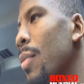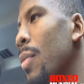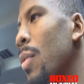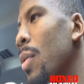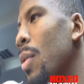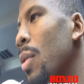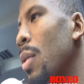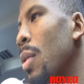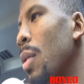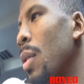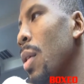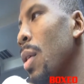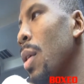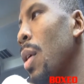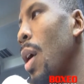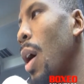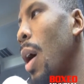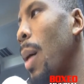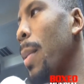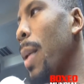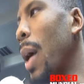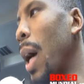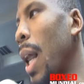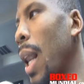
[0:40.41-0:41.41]

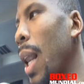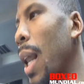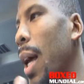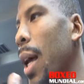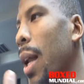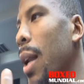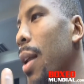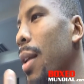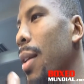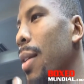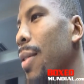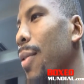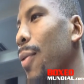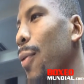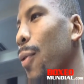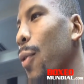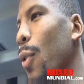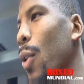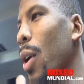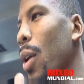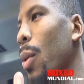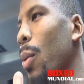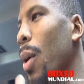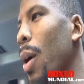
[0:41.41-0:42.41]
I landed
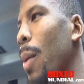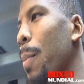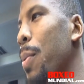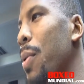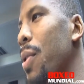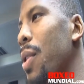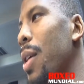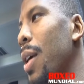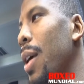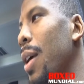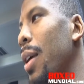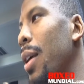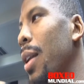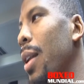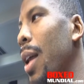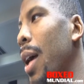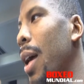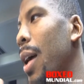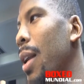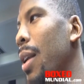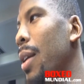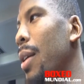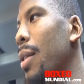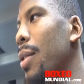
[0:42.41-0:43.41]
41%, he
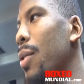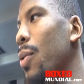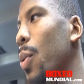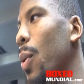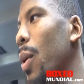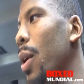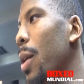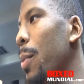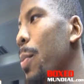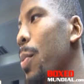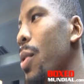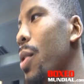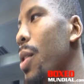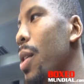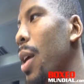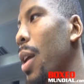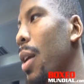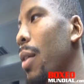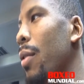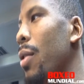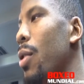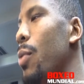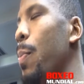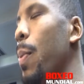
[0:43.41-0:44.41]
landed
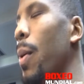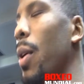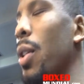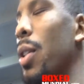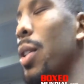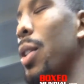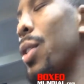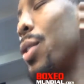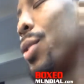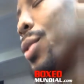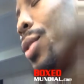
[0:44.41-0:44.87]
20% of his punches.